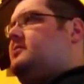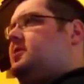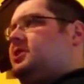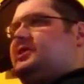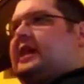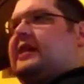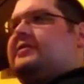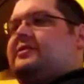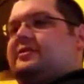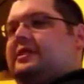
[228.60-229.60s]

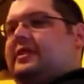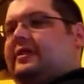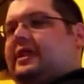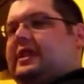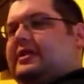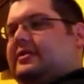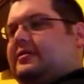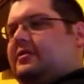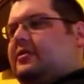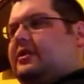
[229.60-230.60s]
cassettes and DVDs,
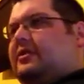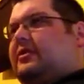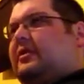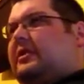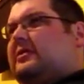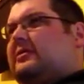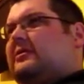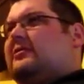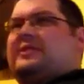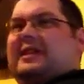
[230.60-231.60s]
and not DVDs,
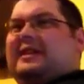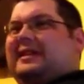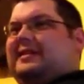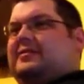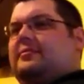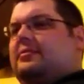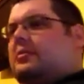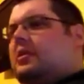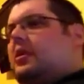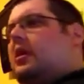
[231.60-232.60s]
CDs.
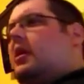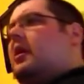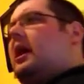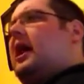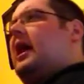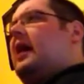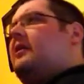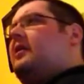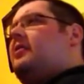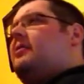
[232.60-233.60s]

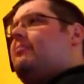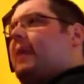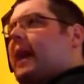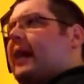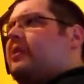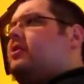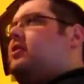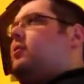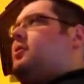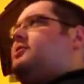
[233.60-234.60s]
And at the back
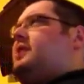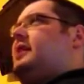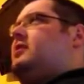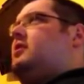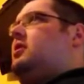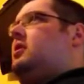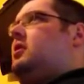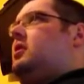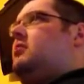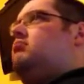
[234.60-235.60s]
there was like
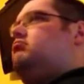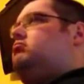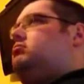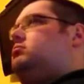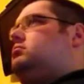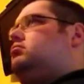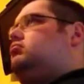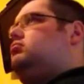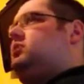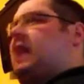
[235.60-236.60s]
a
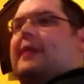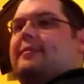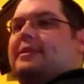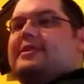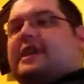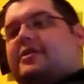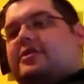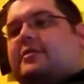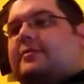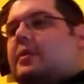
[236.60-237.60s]
gaming
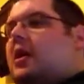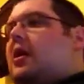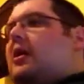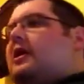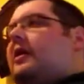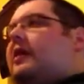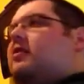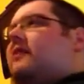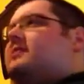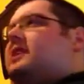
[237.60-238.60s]
section. Now I
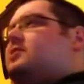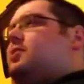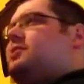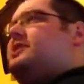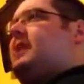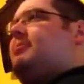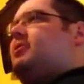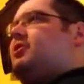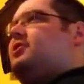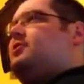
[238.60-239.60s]
gravitated towards that
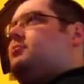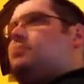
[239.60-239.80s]
because there was